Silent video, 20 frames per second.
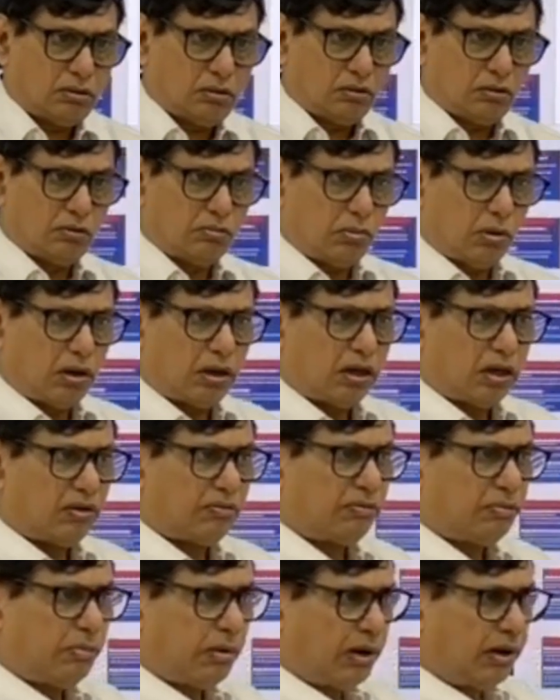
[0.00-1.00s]
Good morning,
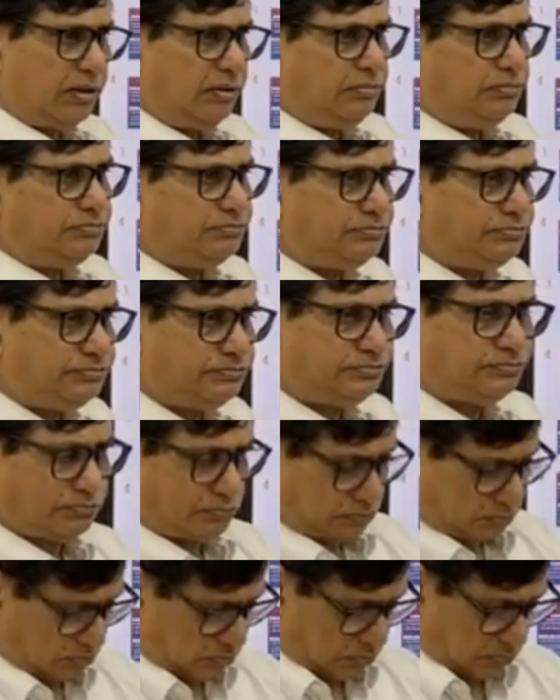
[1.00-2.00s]
everybody.
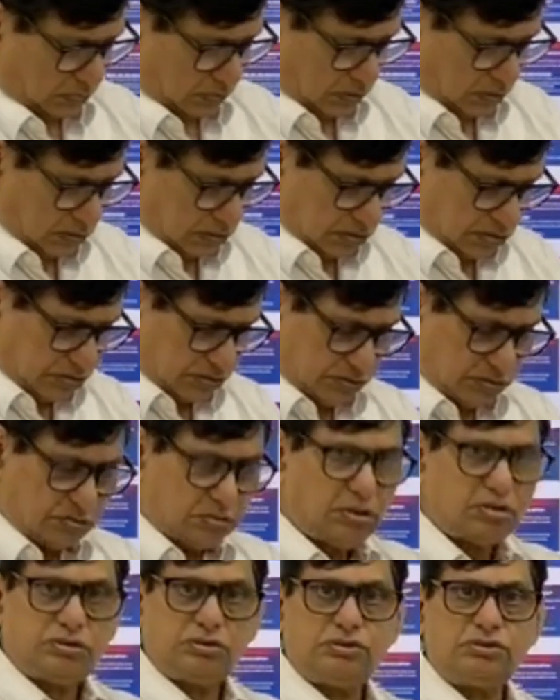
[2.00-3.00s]

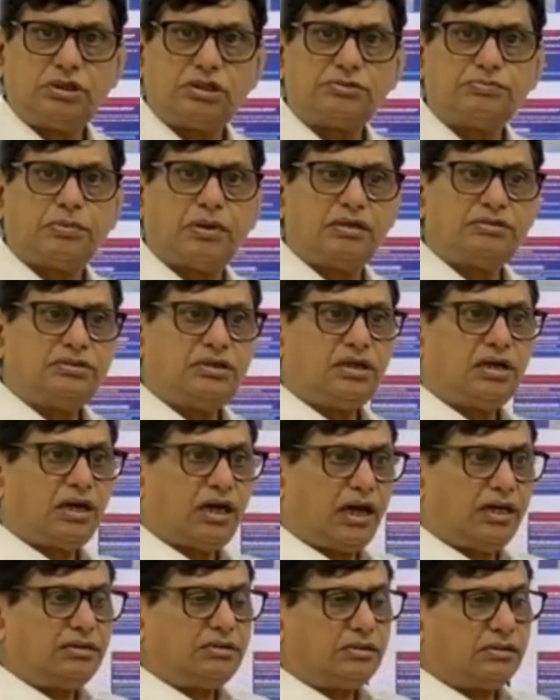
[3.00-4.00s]
This is Jashpal
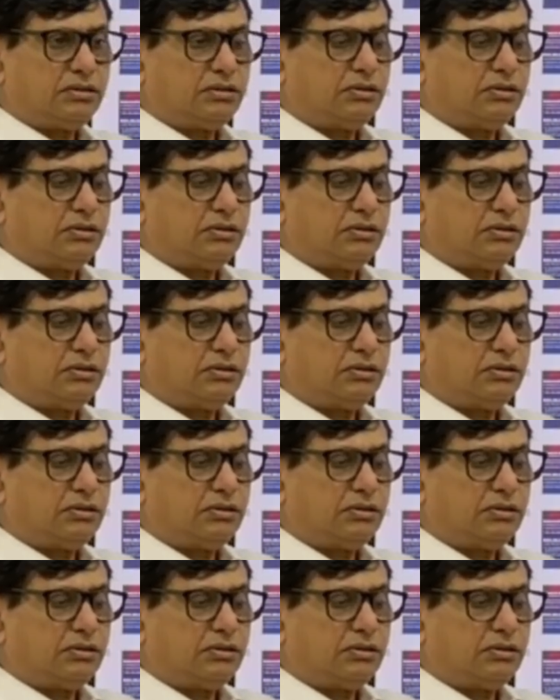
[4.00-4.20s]
Kainth,